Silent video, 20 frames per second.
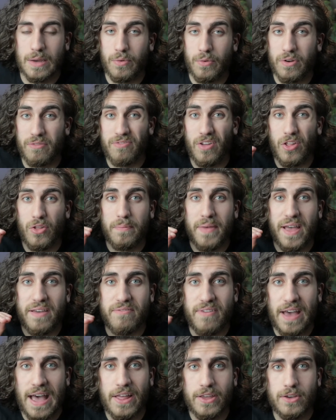I want to follow my
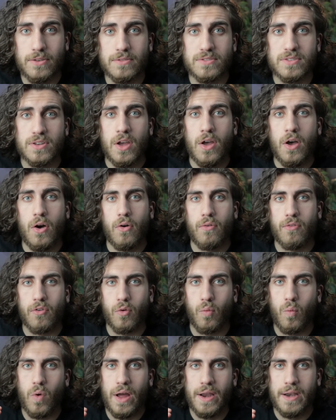values
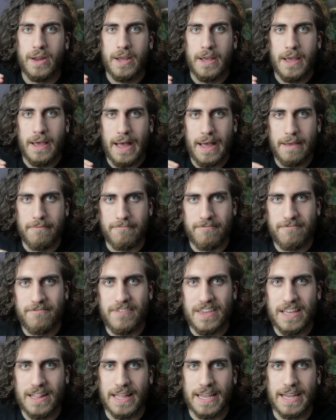over what I'm
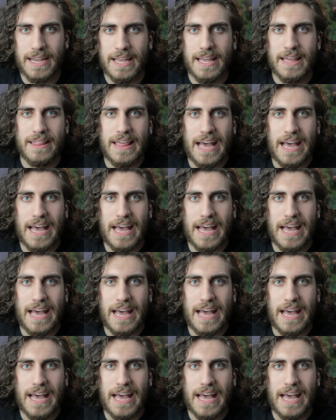feeling.